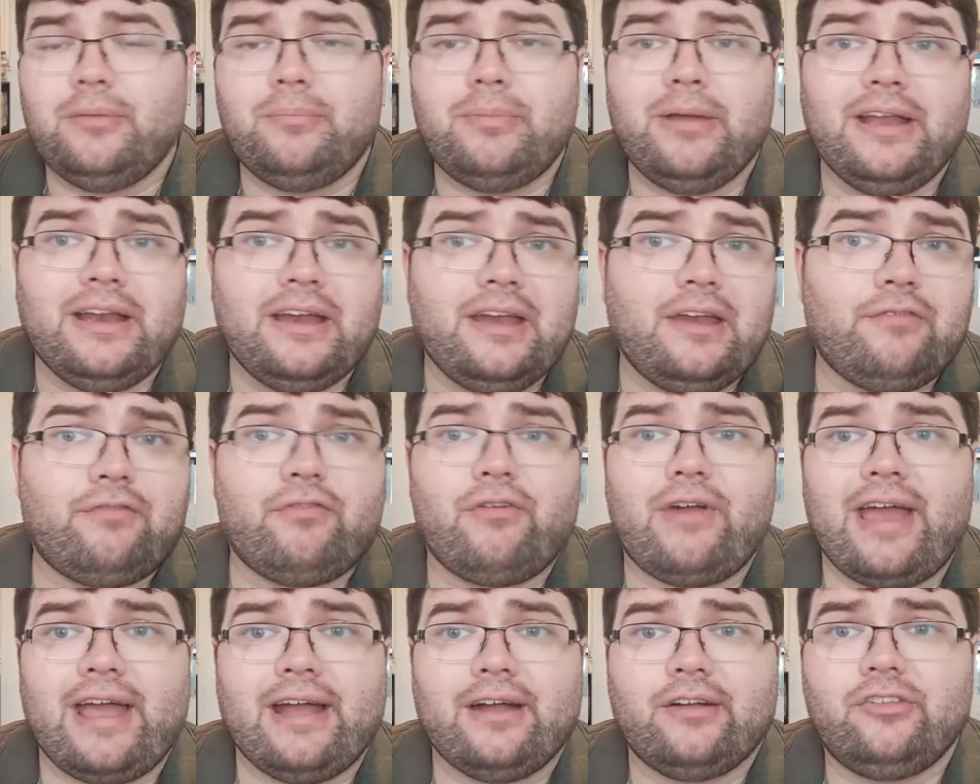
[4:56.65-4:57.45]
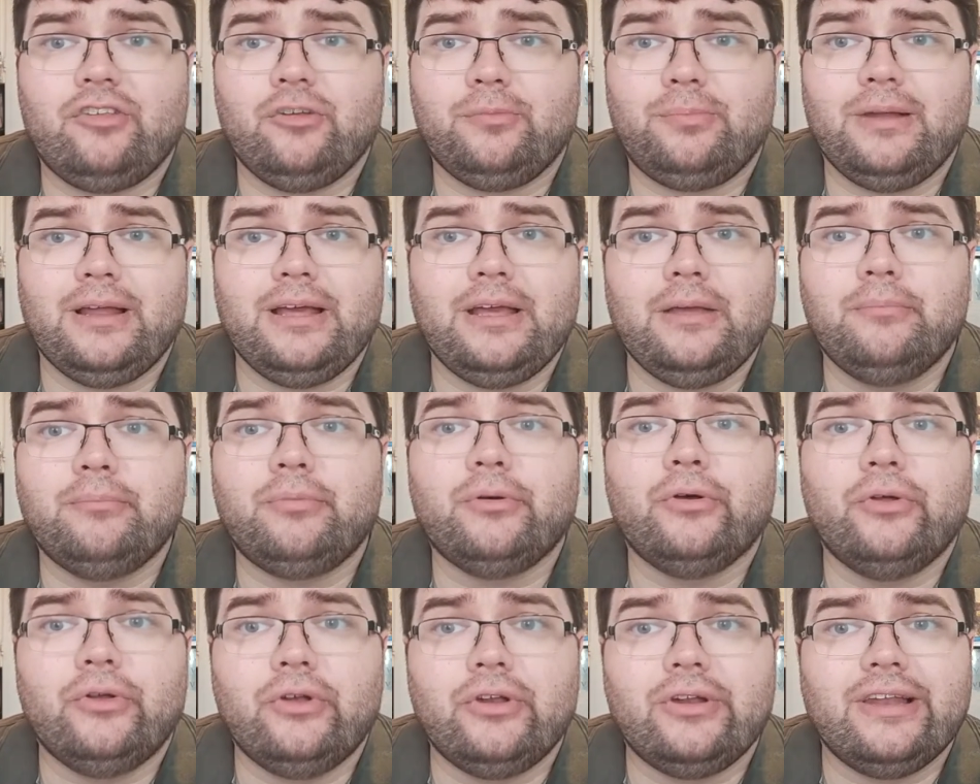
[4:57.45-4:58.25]
being a different actor playing
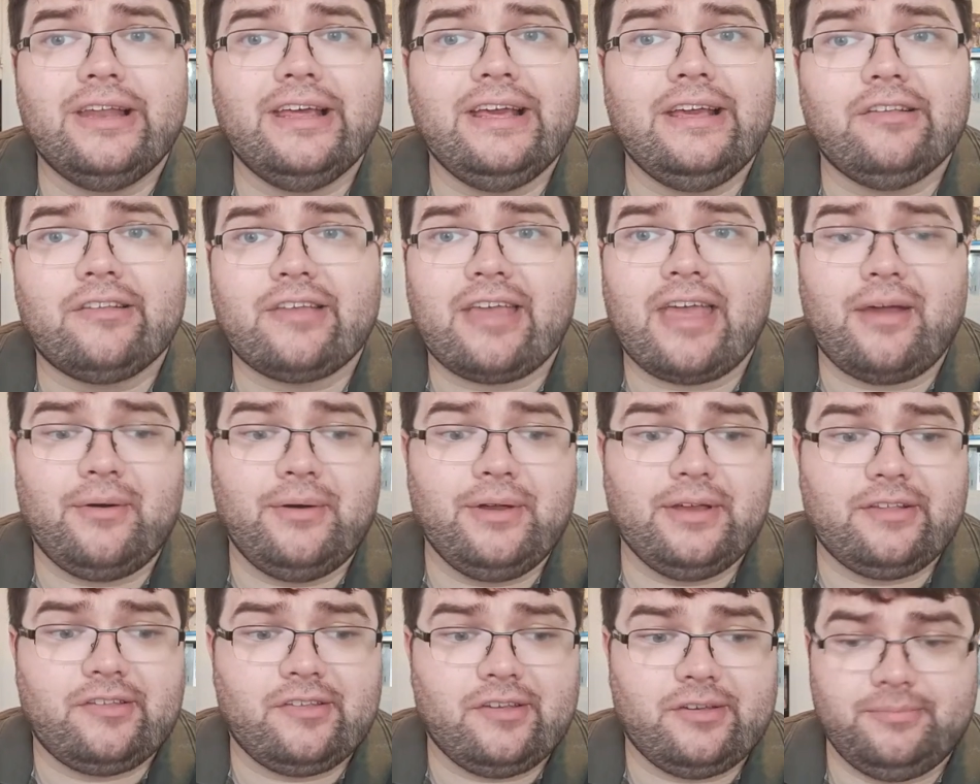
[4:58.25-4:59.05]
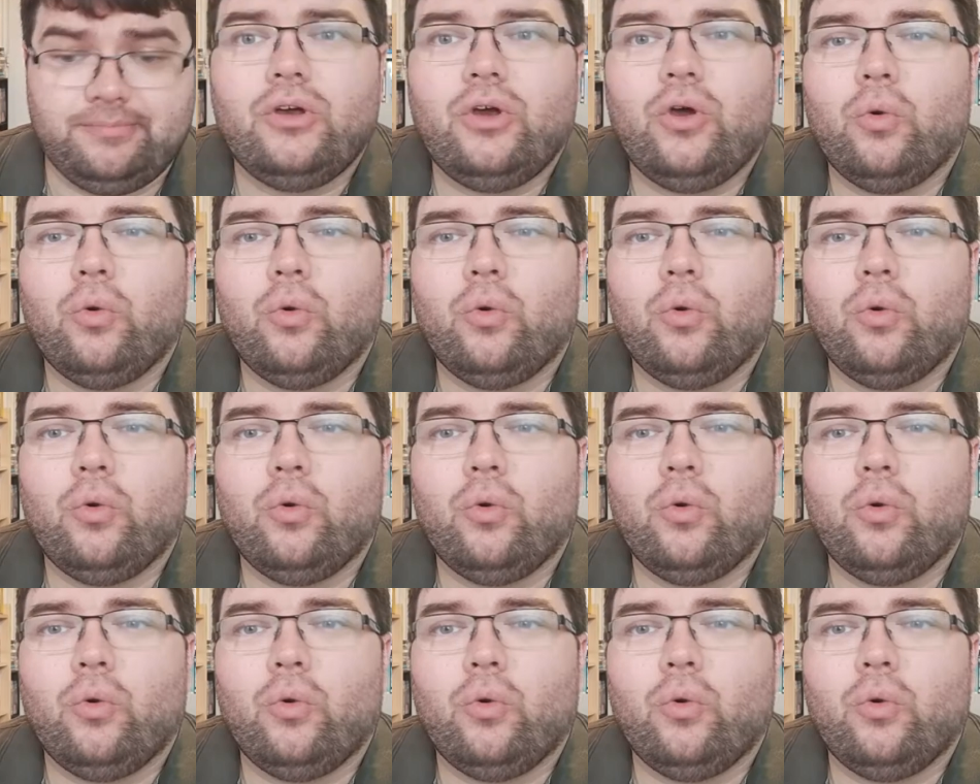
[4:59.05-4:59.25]
Bernard Lee's character.